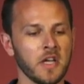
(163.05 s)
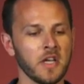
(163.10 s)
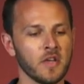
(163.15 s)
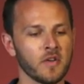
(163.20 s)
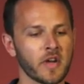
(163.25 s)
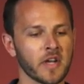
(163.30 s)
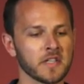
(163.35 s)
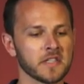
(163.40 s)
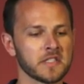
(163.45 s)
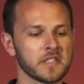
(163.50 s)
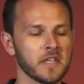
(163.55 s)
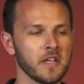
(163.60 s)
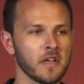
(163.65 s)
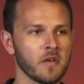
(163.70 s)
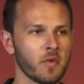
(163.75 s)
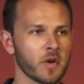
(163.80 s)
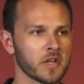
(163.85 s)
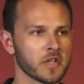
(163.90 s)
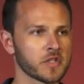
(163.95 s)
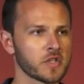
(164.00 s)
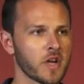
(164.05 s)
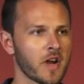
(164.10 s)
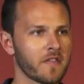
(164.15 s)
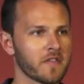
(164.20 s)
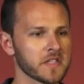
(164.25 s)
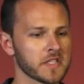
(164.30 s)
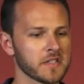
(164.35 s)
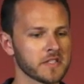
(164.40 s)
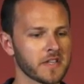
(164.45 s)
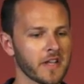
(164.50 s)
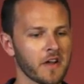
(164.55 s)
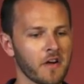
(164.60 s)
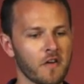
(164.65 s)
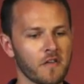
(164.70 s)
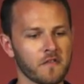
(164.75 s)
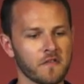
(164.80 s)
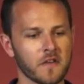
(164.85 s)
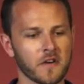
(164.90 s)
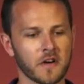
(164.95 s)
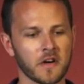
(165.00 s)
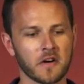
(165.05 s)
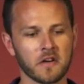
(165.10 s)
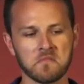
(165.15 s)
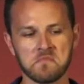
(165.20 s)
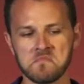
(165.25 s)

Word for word: You can see what the services they offer.